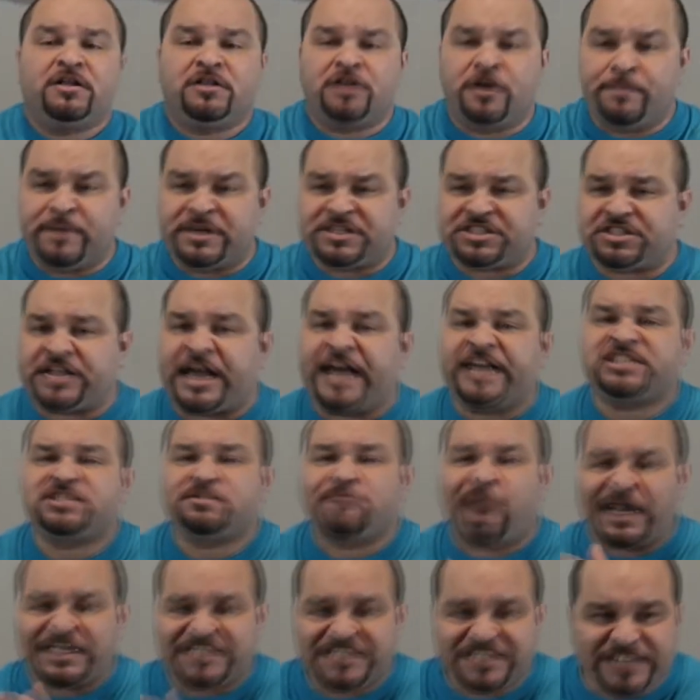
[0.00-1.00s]
the mistakes
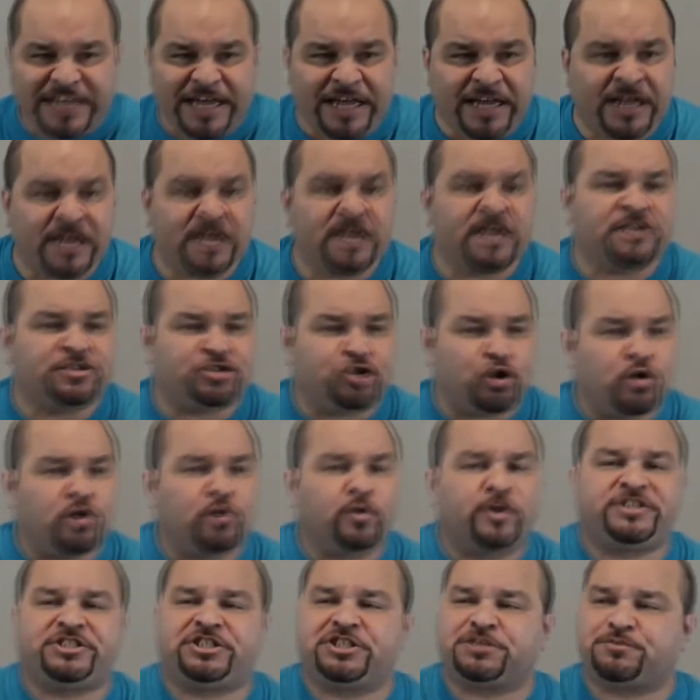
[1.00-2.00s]
by sinning and doing
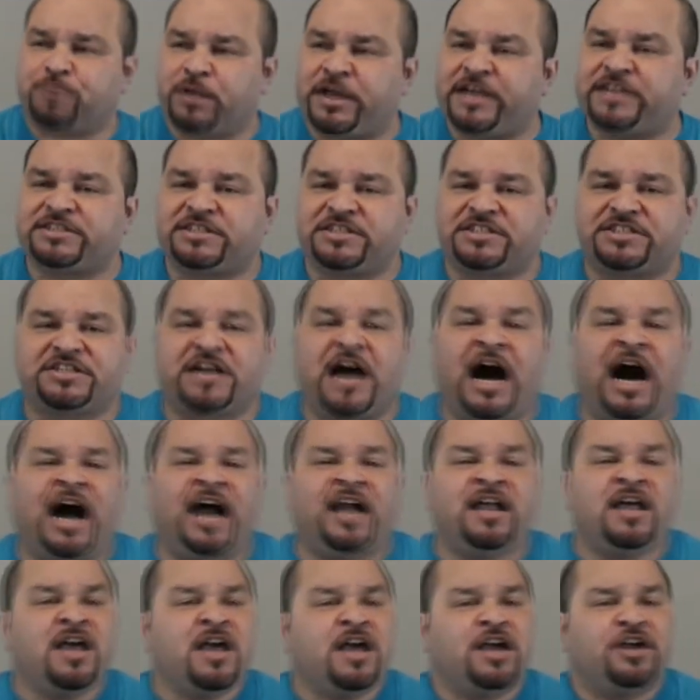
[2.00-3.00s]
what displeases
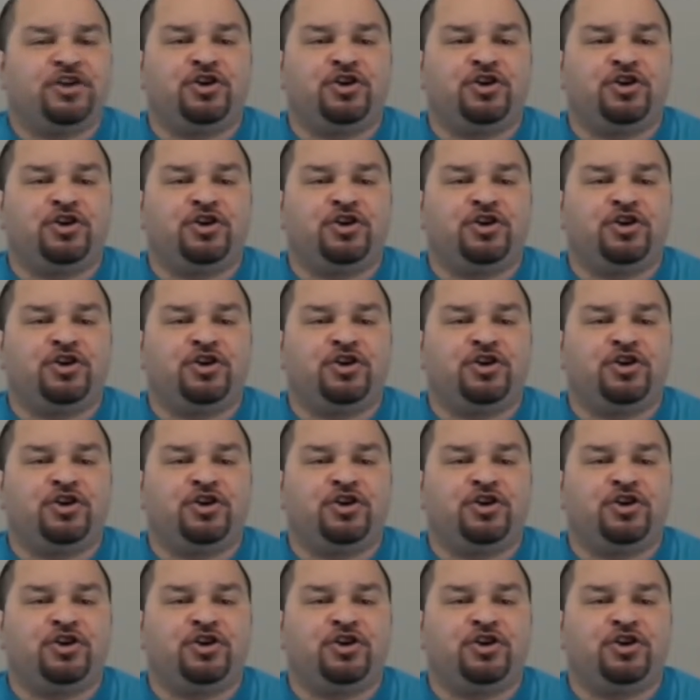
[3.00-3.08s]
God,